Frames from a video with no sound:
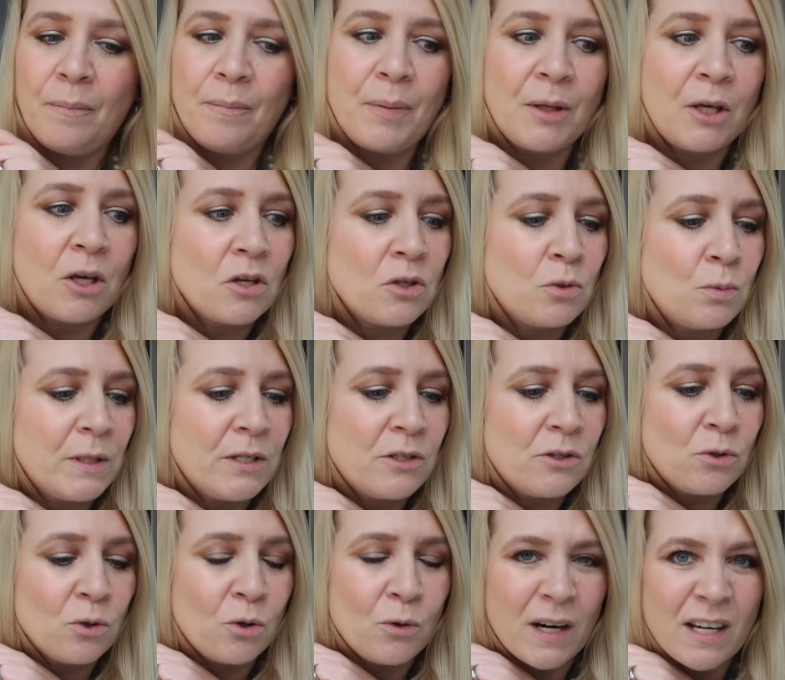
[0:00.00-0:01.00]
because we
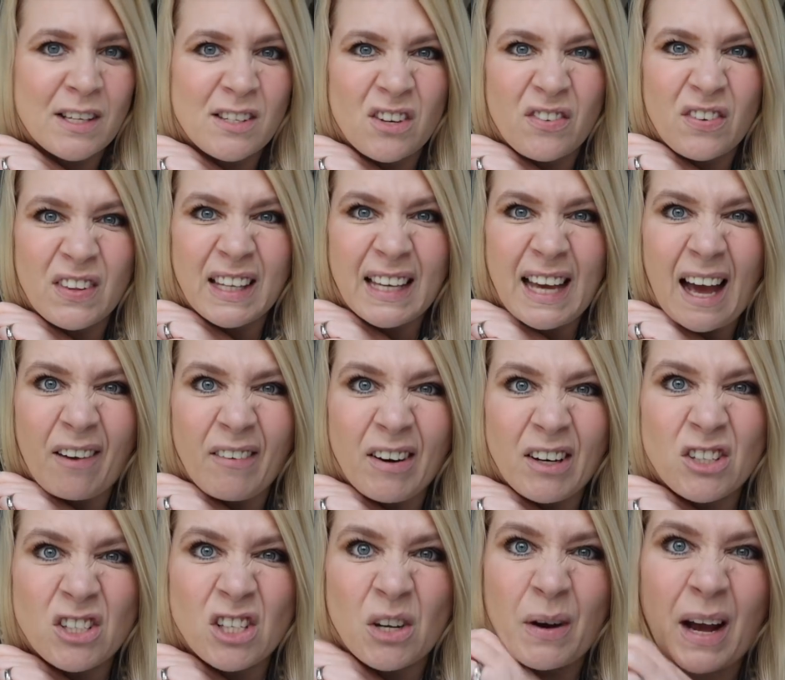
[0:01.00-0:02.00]
store our stuff in the
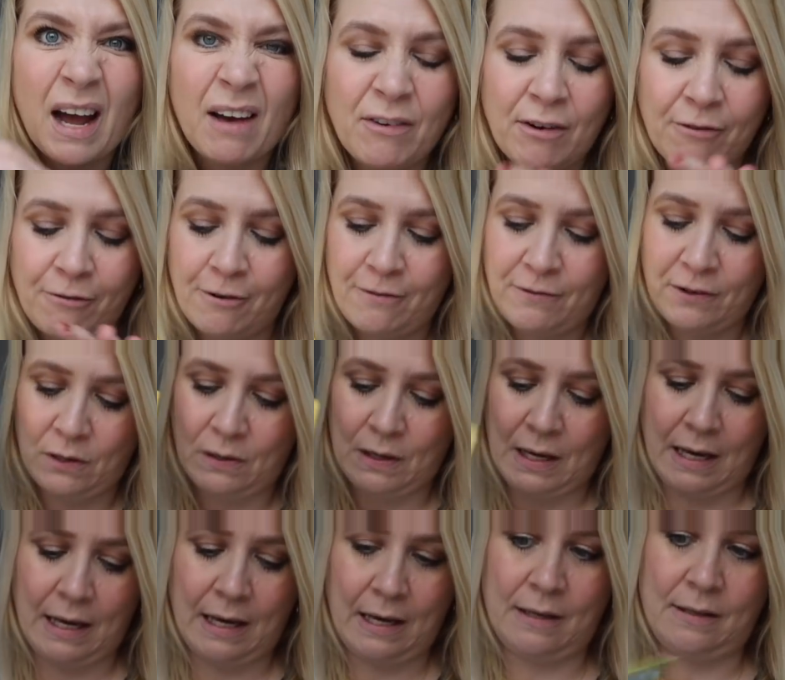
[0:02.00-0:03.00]
garage, so I have it for a few
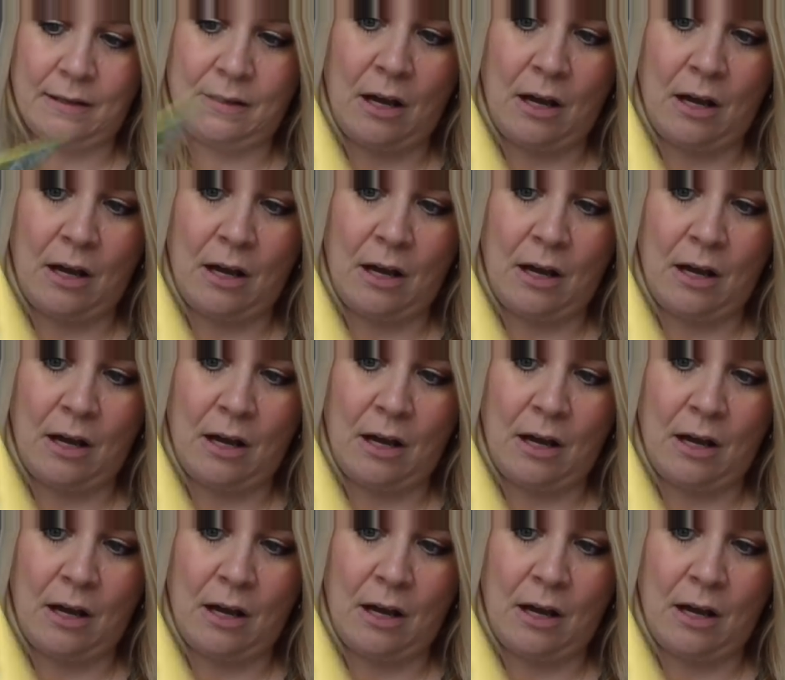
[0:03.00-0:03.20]
years,